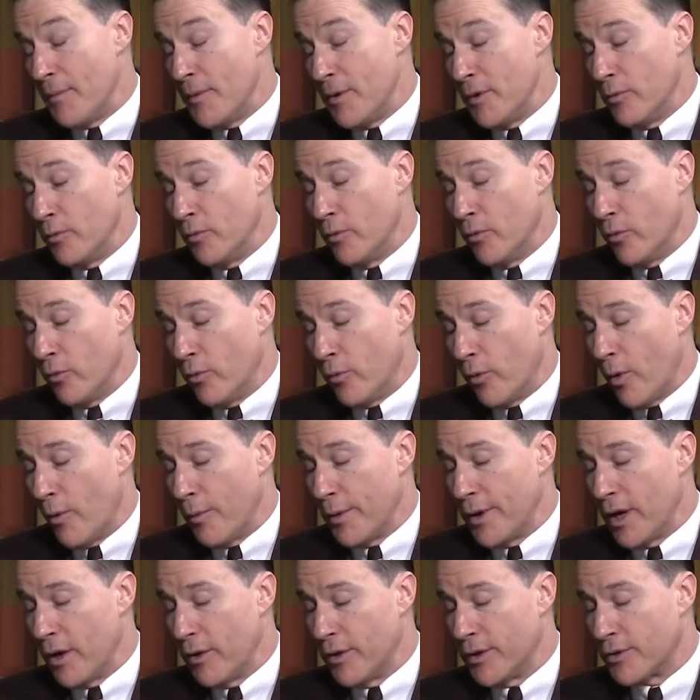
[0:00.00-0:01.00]
I mean, for
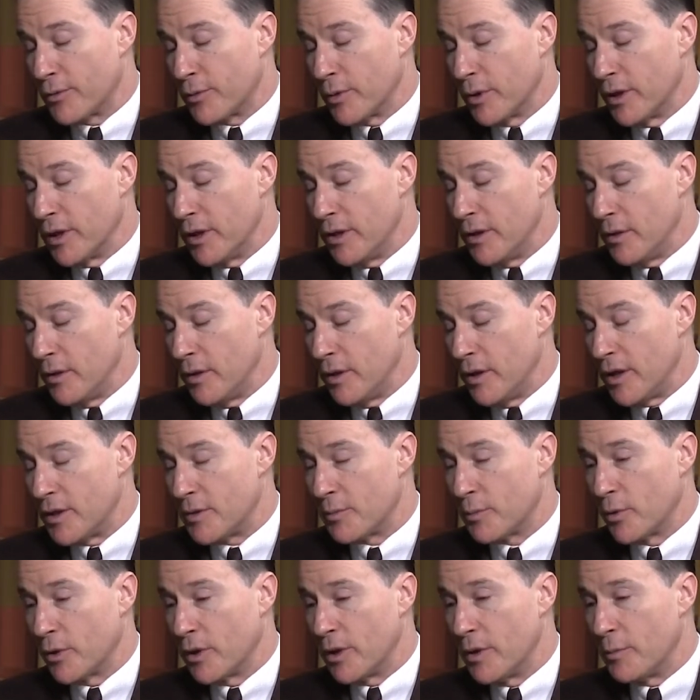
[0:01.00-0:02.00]
what we know, it's really
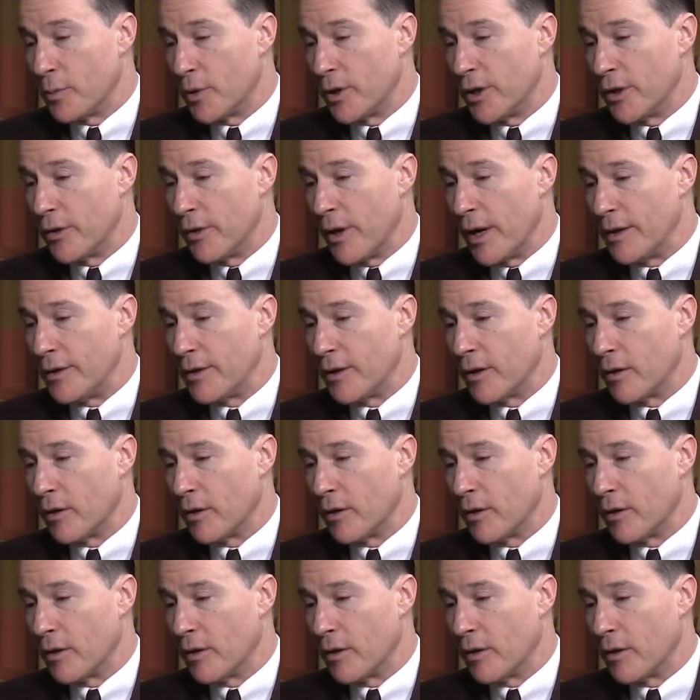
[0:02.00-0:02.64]
it's really pretty great.